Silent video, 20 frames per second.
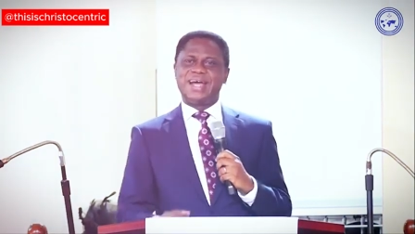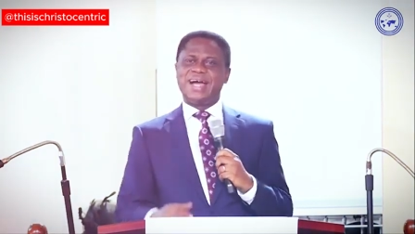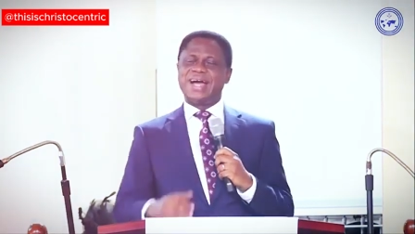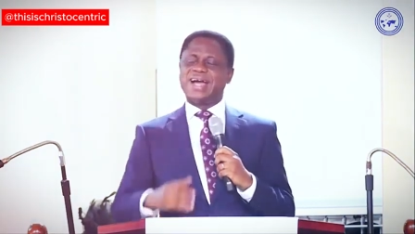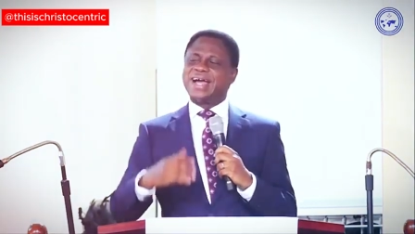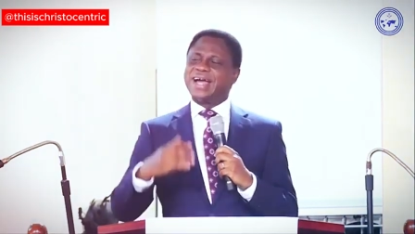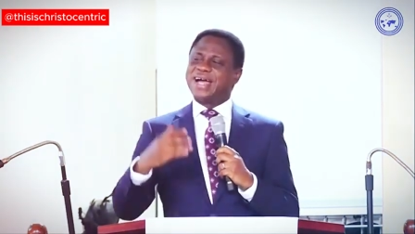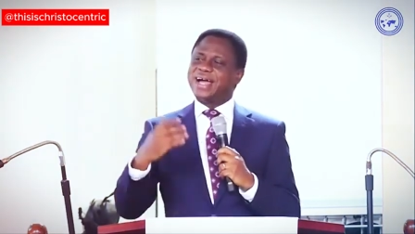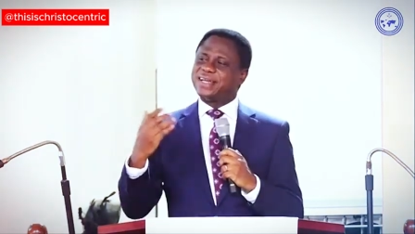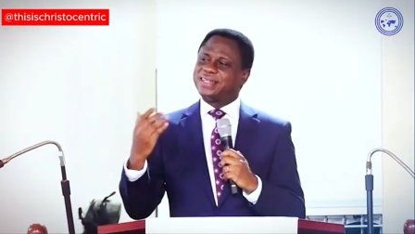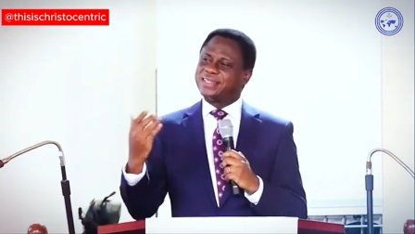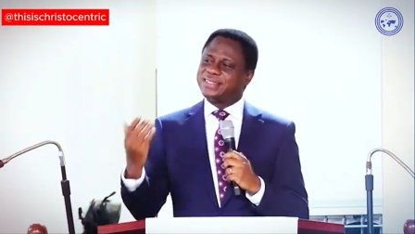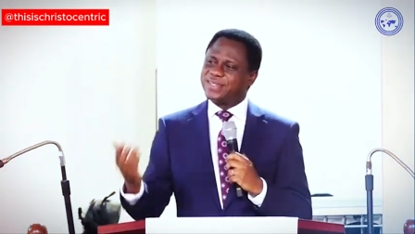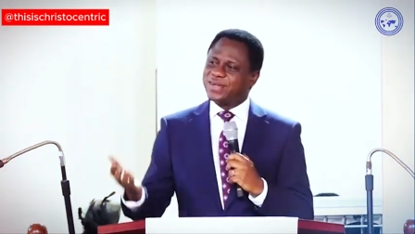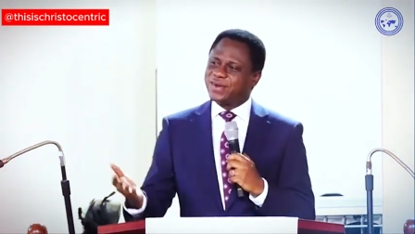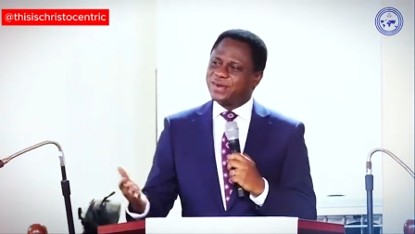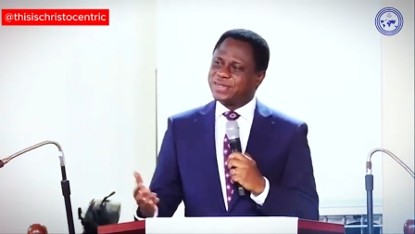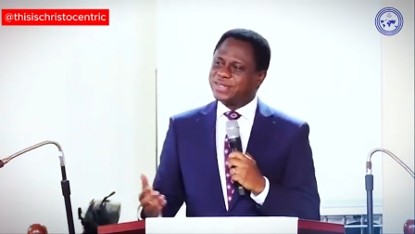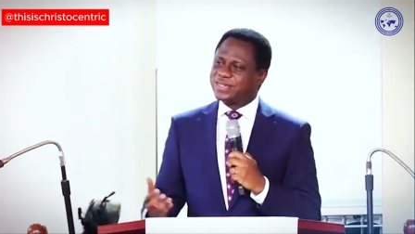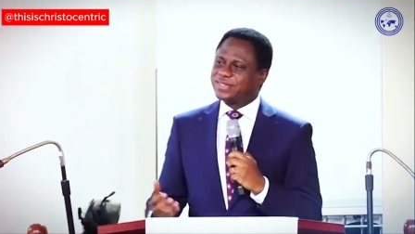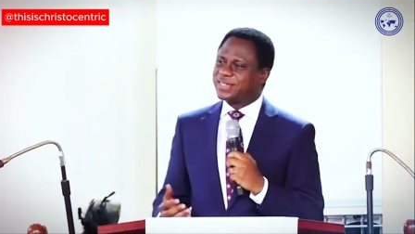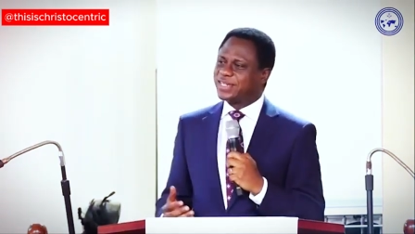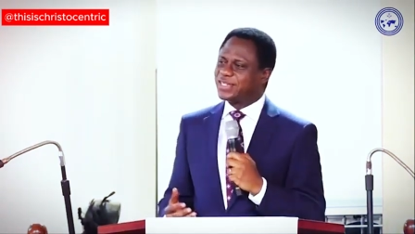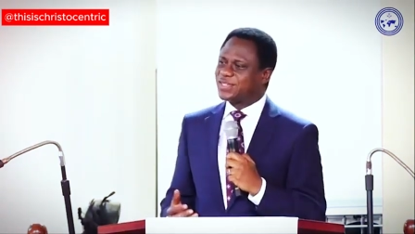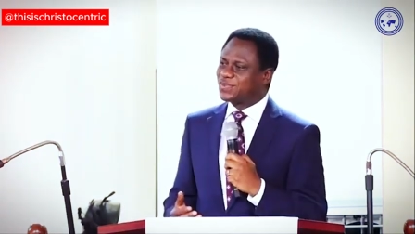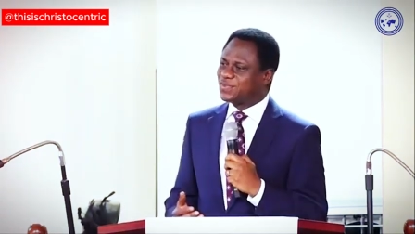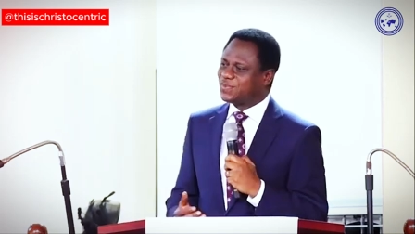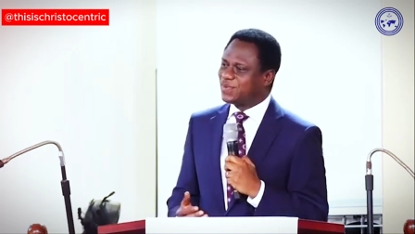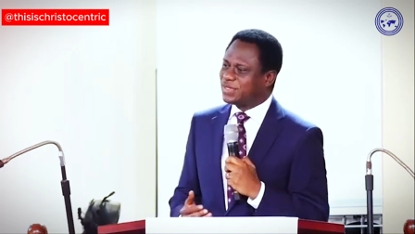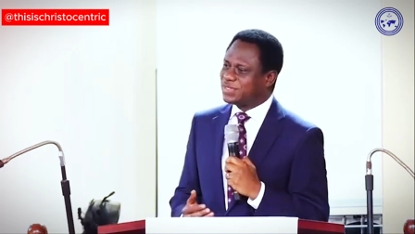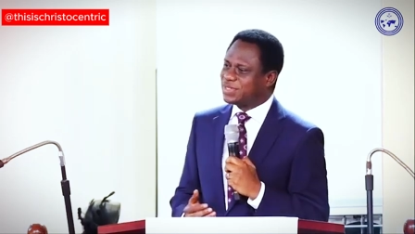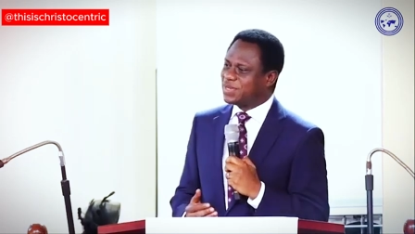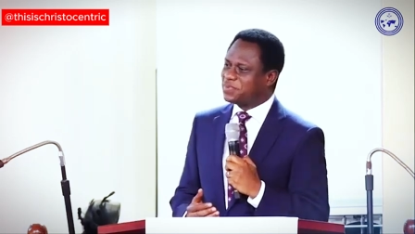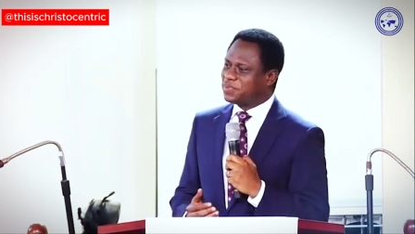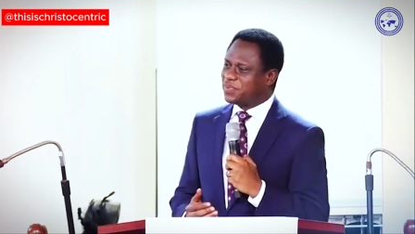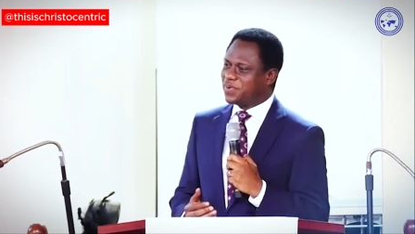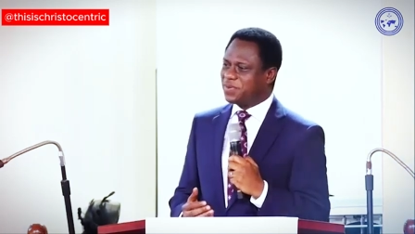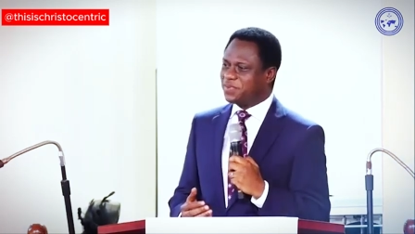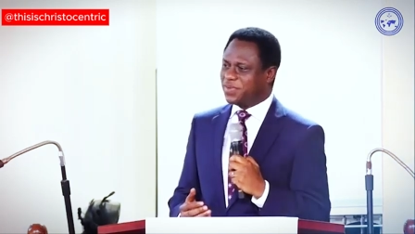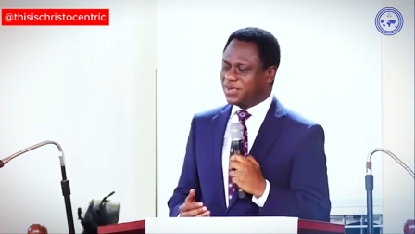I asked the auditors what the
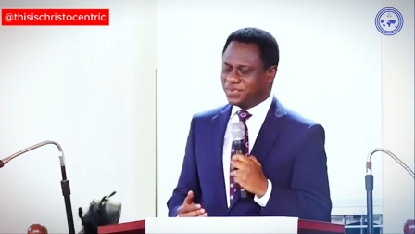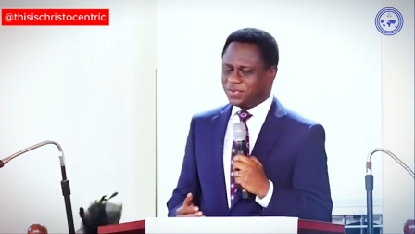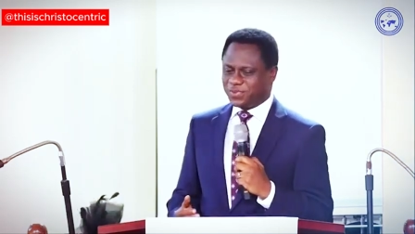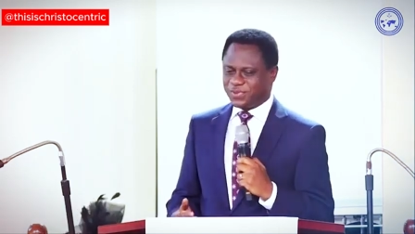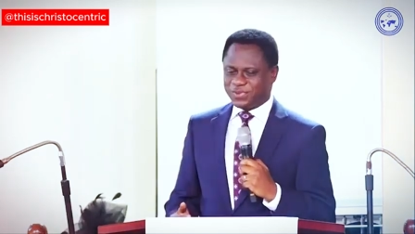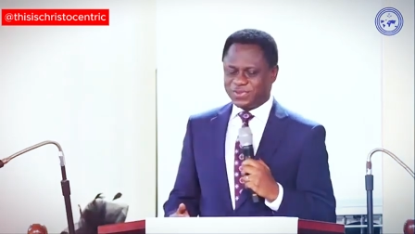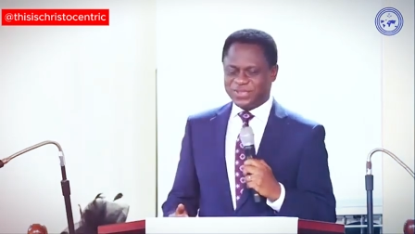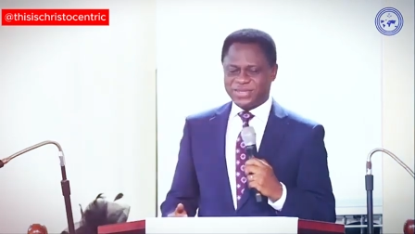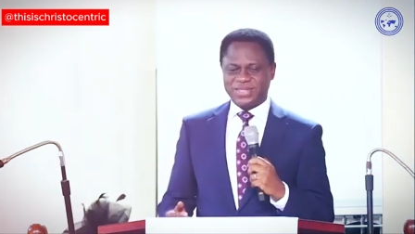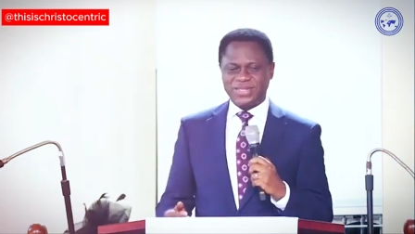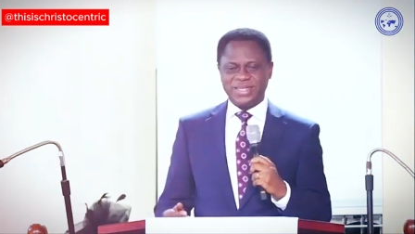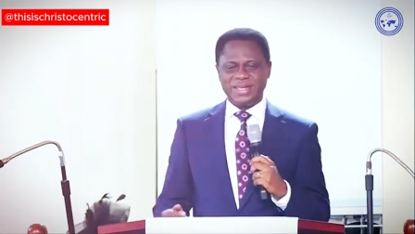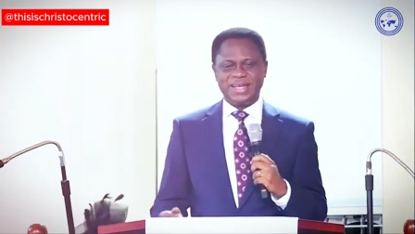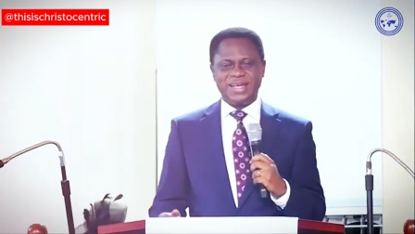problem was.